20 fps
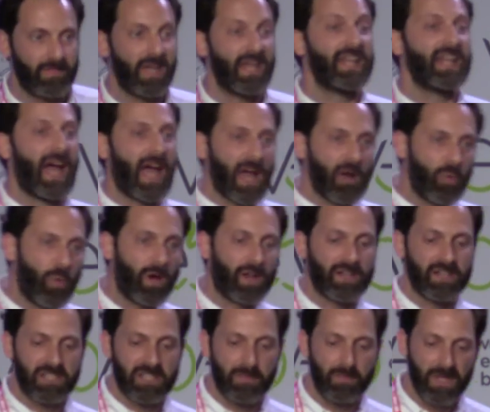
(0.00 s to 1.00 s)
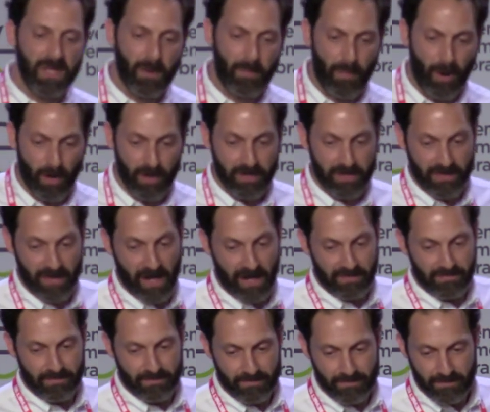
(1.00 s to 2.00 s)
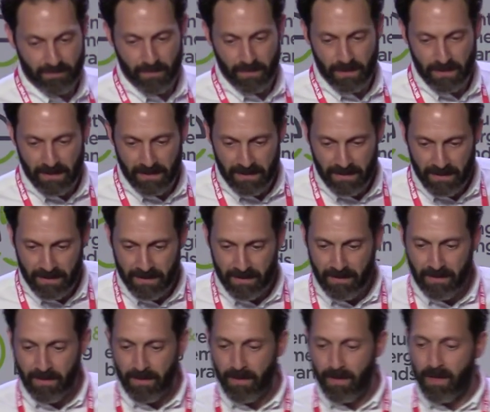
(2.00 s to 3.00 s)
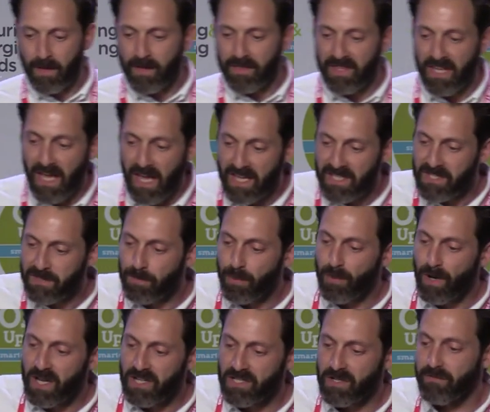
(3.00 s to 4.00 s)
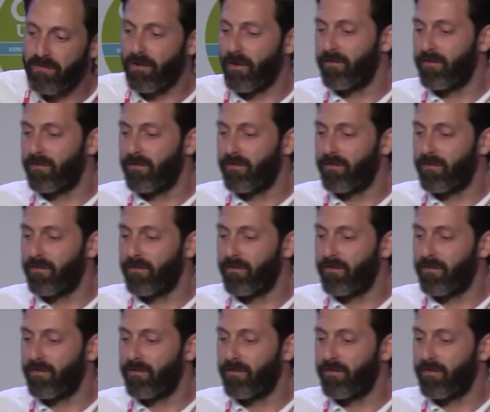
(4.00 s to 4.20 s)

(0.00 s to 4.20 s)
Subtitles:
and I wanted to be a part of that. The inspiration for